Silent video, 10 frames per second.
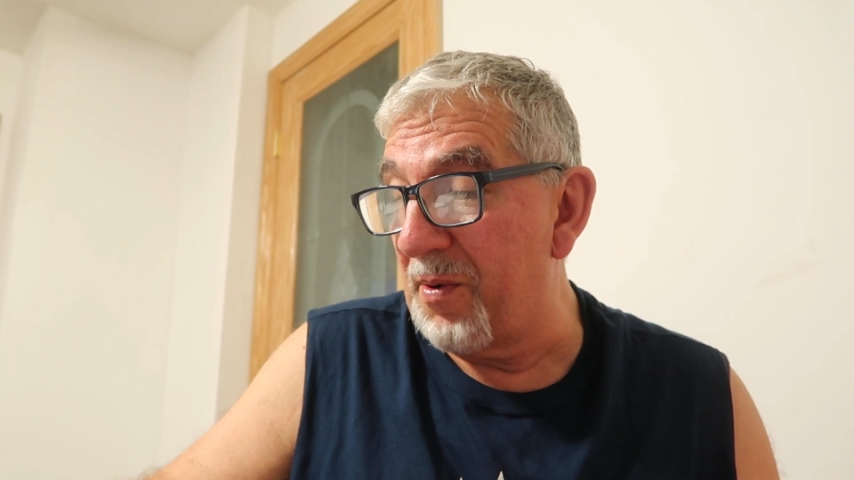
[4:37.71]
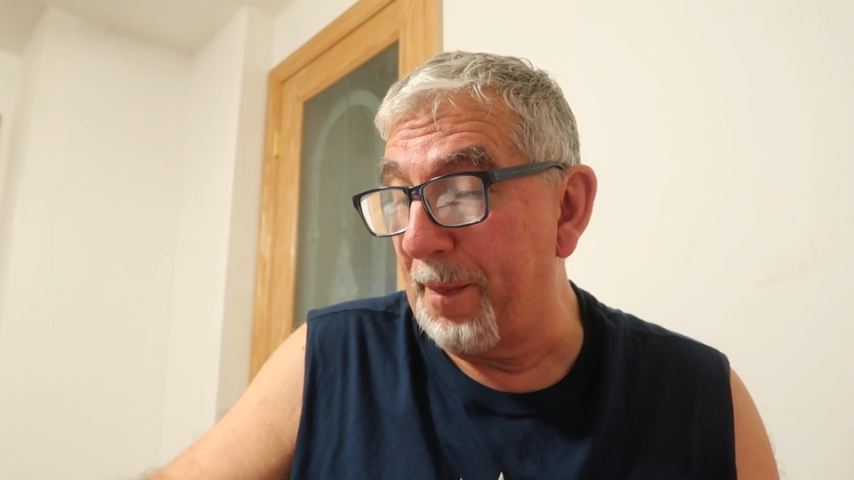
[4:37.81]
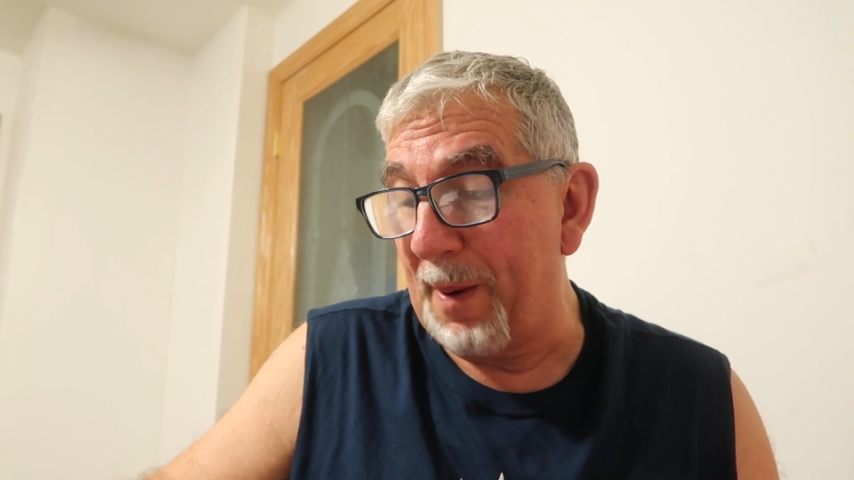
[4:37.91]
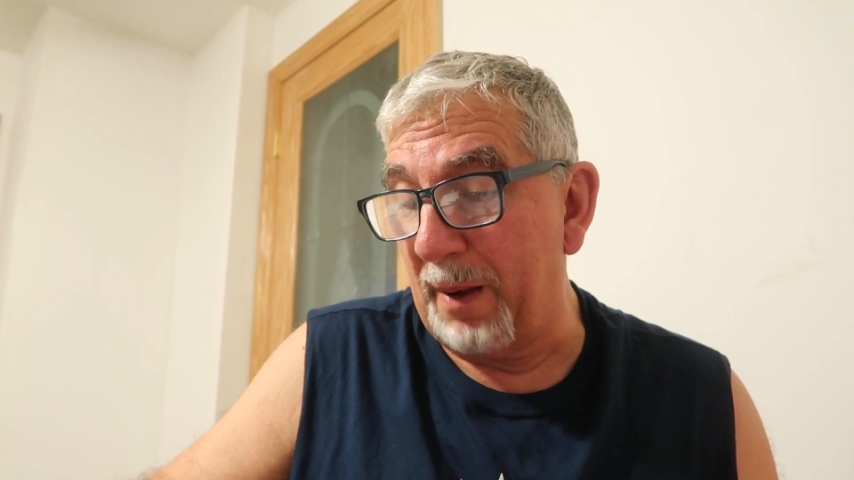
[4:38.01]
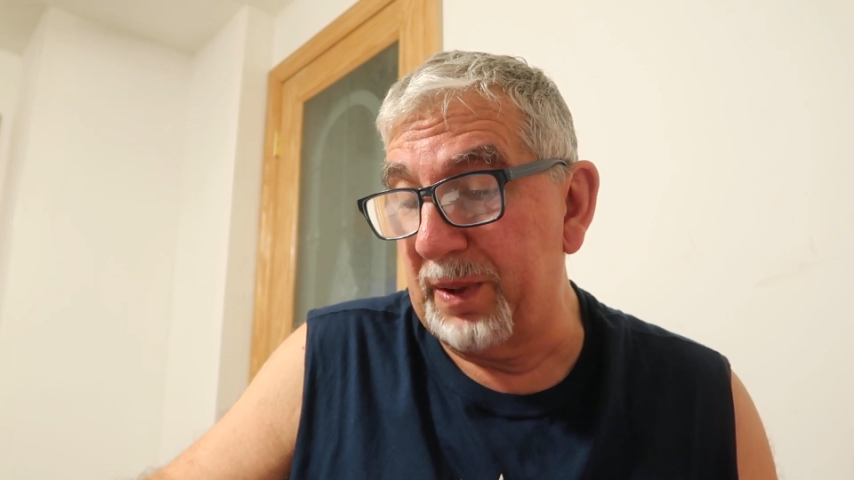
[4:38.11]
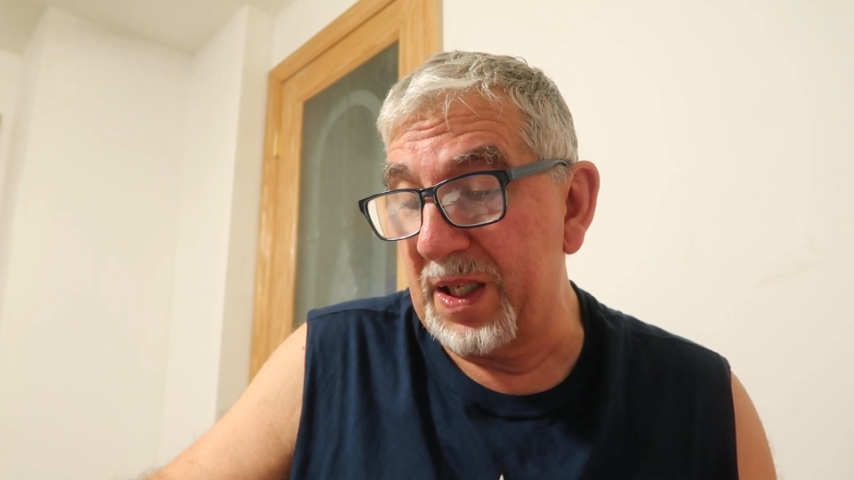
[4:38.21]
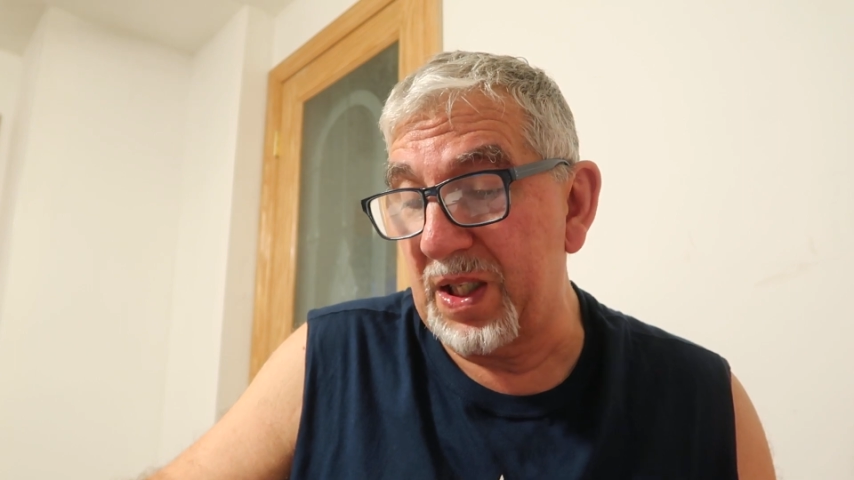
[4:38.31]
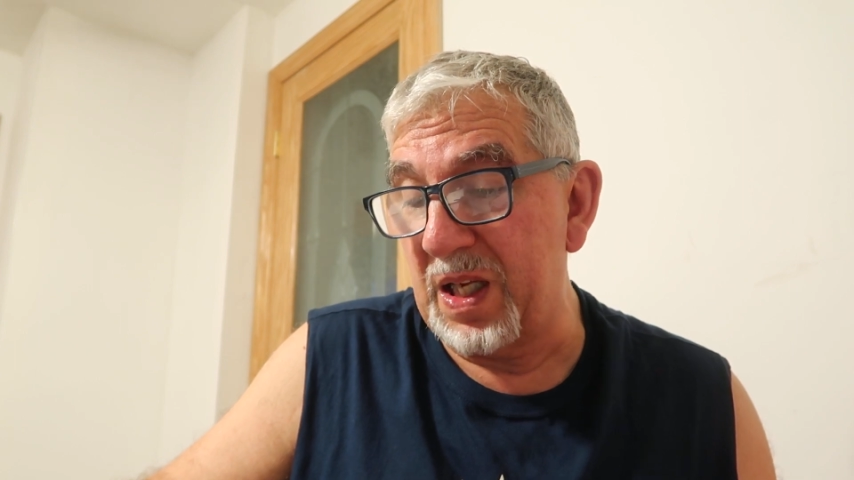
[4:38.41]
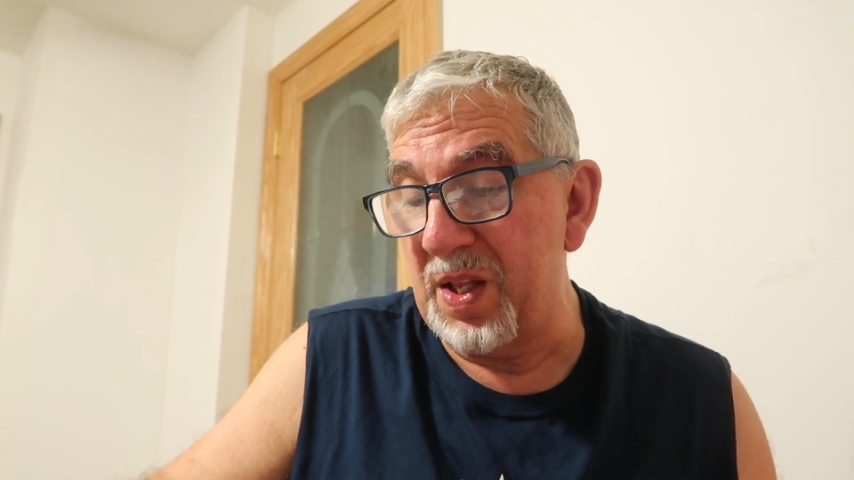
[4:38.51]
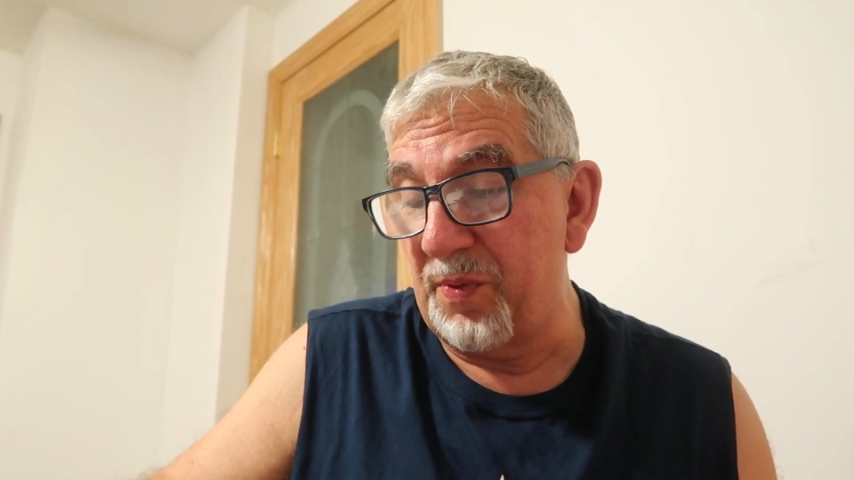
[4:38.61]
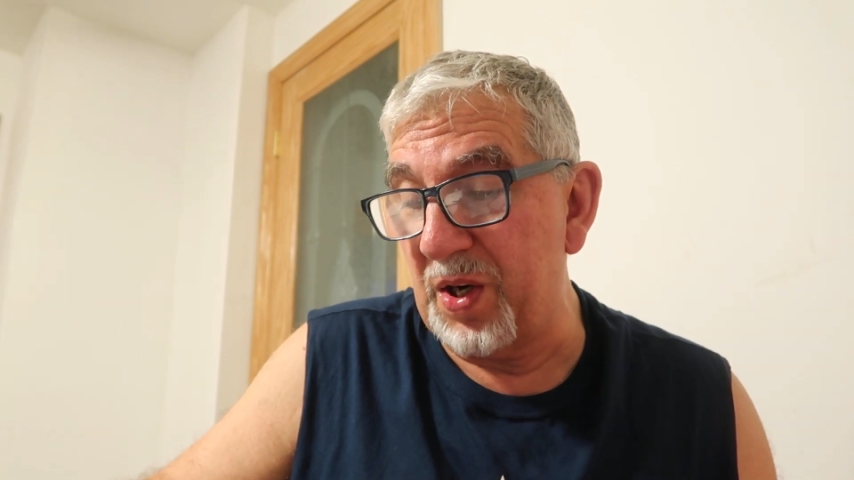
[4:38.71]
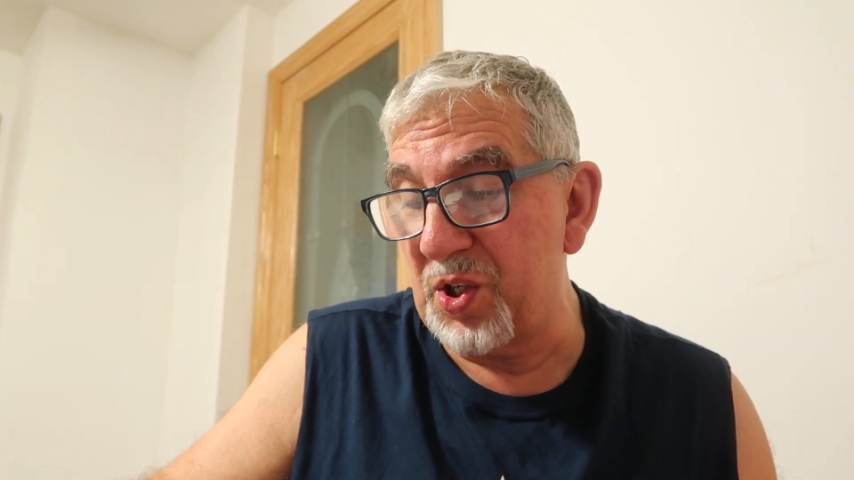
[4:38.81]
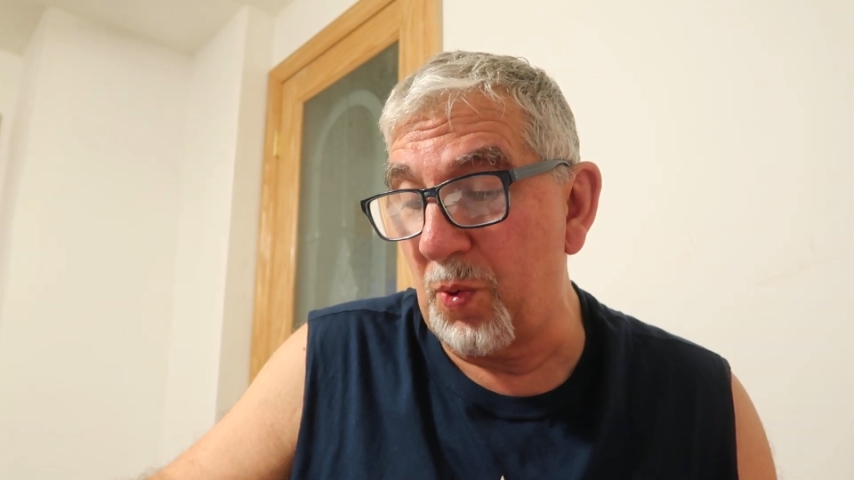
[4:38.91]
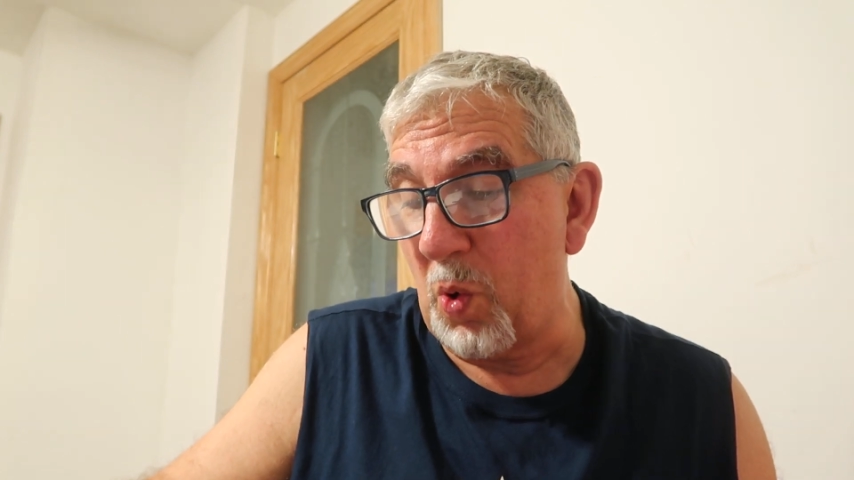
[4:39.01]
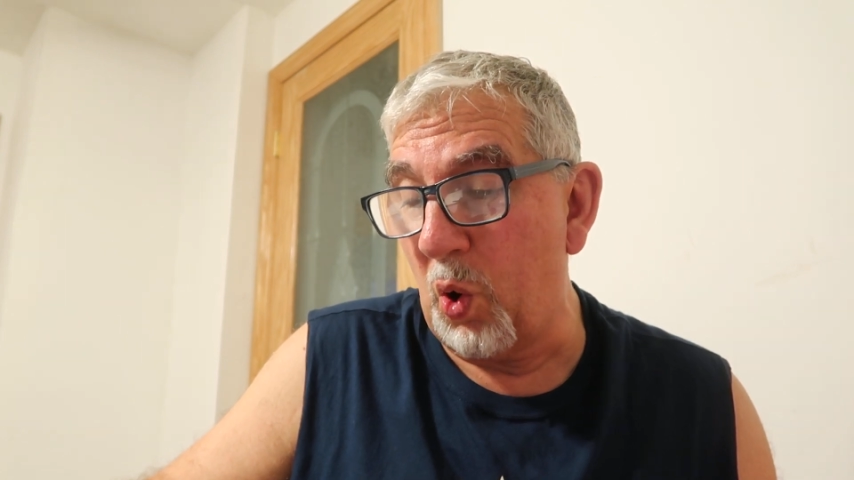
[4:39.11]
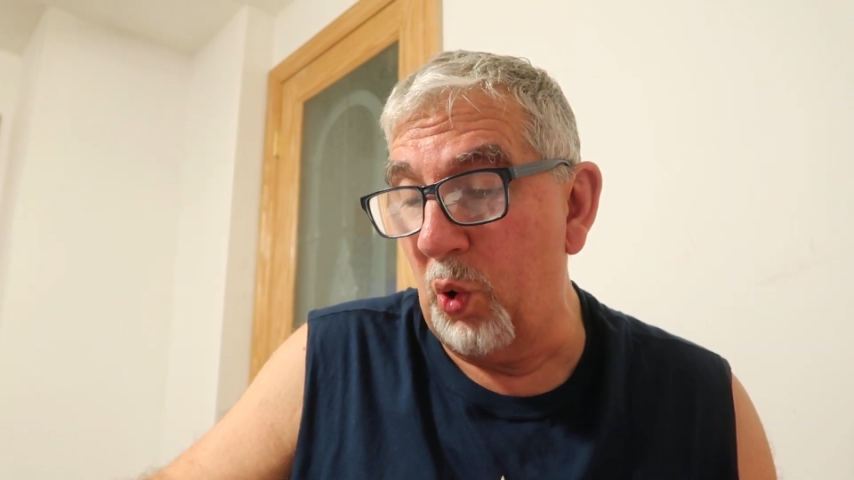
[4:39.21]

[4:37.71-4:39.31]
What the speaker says: republics in the region were